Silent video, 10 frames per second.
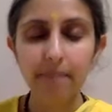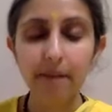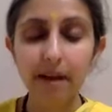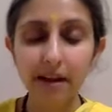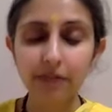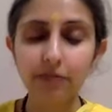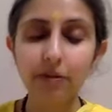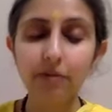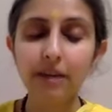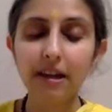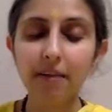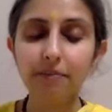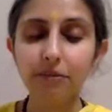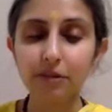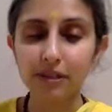But when we
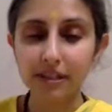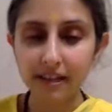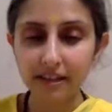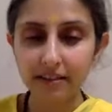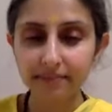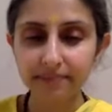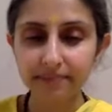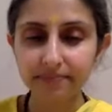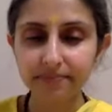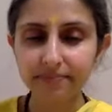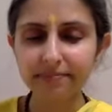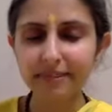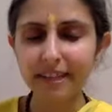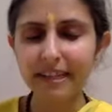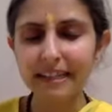come to Sat,
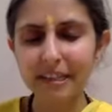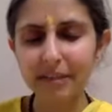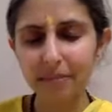it is a